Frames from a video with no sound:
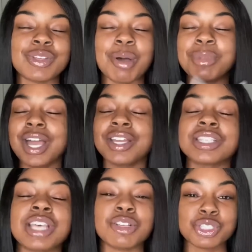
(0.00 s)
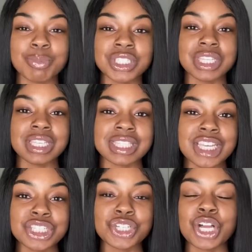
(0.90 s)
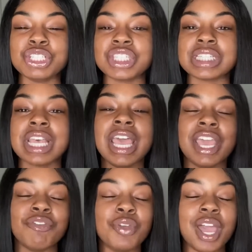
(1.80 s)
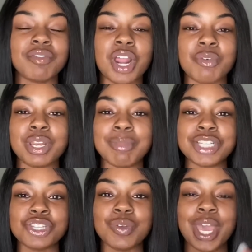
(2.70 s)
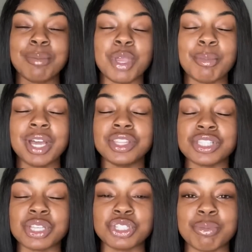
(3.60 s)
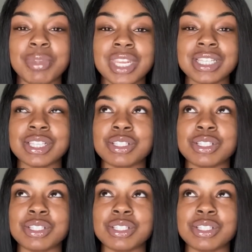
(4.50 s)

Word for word: So I'm not going to talk too much in this intro. Just if you haven't already, make sure you add me on my other social medias.